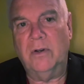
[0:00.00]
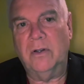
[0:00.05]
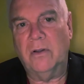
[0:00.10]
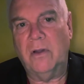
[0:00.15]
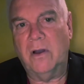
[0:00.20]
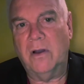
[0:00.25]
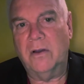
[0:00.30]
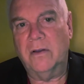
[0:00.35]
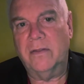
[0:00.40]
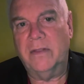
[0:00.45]

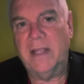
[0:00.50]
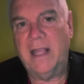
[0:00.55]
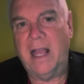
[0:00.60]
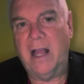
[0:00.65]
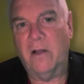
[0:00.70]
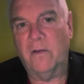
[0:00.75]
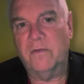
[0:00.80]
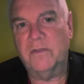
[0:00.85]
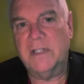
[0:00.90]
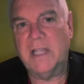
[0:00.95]
long, the
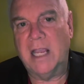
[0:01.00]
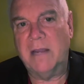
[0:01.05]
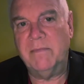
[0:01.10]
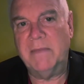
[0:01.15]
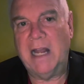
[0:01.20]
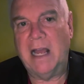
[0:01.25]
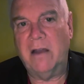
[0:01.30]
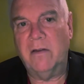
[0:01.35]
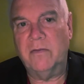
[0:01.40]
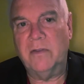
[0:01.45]
elves came
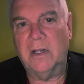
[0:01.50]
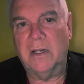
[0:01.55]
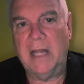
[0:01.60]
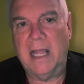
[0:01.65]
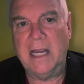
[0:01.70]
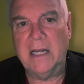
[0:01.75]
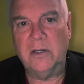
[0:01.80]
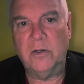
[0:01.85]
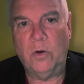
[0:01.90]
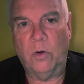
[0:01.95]
down the
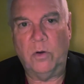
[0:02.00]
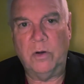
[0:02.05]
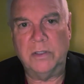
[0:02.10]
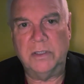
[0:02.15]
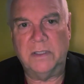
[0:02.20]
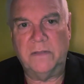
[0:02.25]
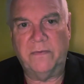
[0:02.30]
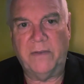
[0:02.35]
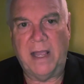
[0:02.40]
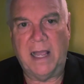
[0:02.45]
lane towards
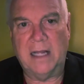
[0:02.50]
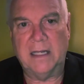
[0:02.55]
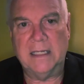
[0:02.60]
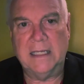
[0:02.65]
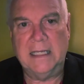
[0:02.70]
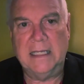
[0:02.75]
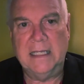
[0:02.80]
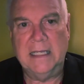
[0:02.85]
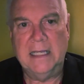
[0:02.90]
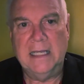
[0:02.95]
the valley.